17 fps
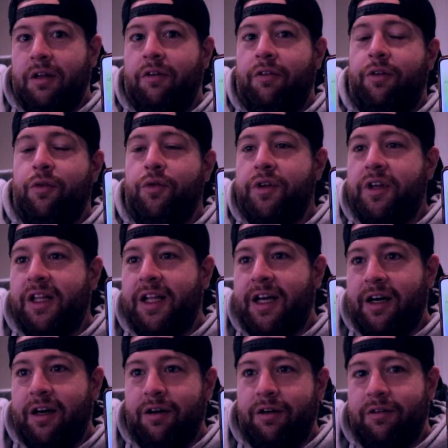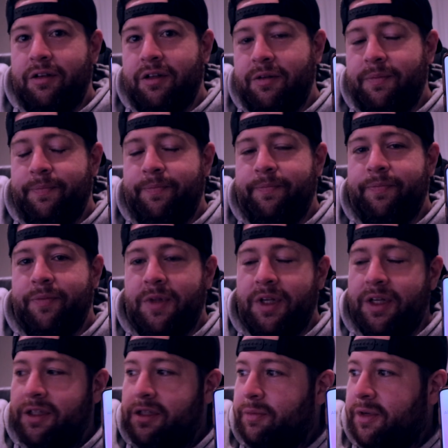through the cloud
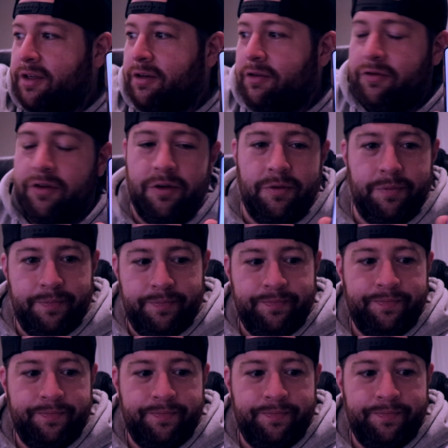into my new phone.